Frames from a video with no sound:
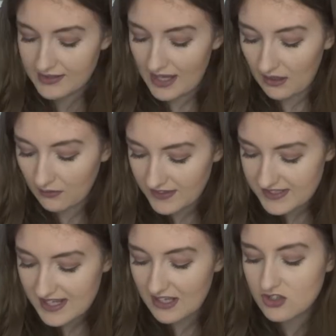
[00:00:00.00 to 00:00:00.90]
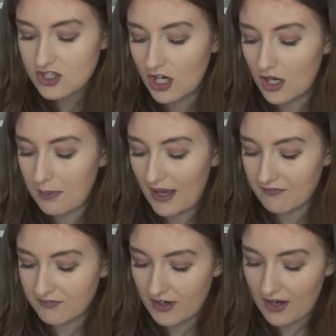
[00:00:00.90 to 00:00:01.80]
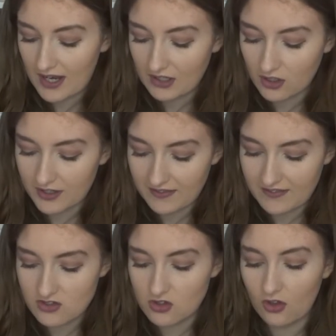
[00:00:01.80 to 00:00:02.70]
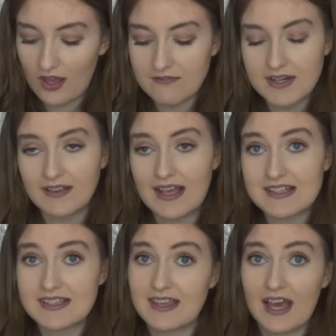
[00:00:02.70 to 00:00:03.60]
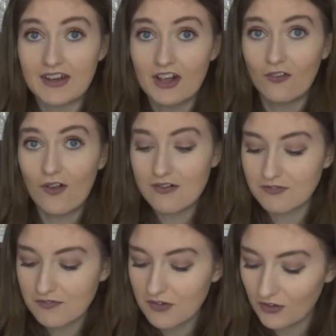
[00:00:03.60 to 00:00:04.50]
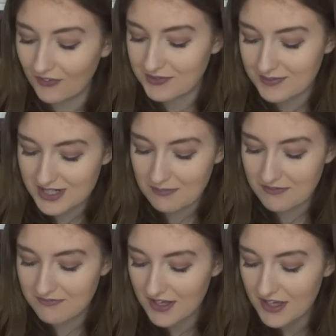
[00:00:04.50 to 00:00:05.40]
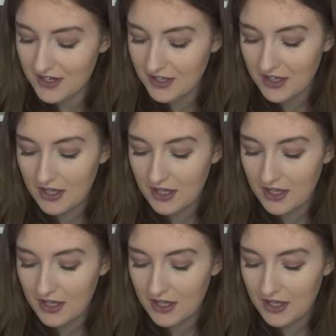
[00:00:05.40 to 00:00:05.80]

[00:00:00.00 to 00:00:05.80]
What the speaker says: Now this next top, after I got it in this colour, I realised that they had a lot of other colours which I preferred,